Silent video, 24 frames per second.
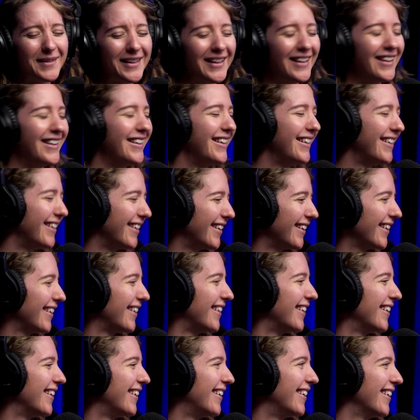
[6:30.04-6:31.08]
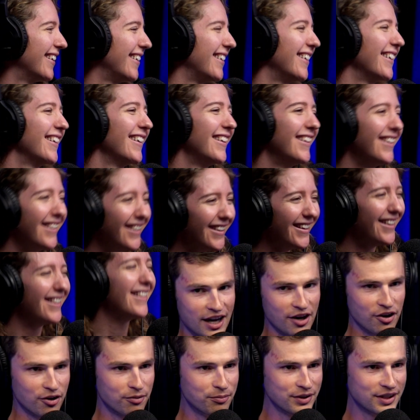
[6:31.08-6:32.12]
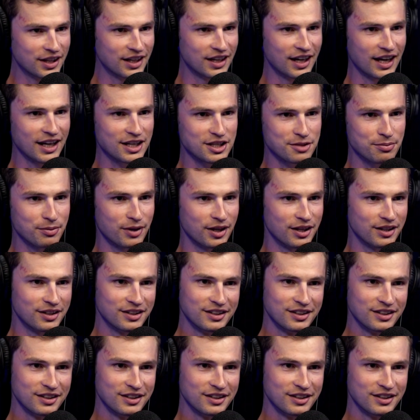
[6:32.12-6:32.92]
Let me finish this damn day and get on with the next one.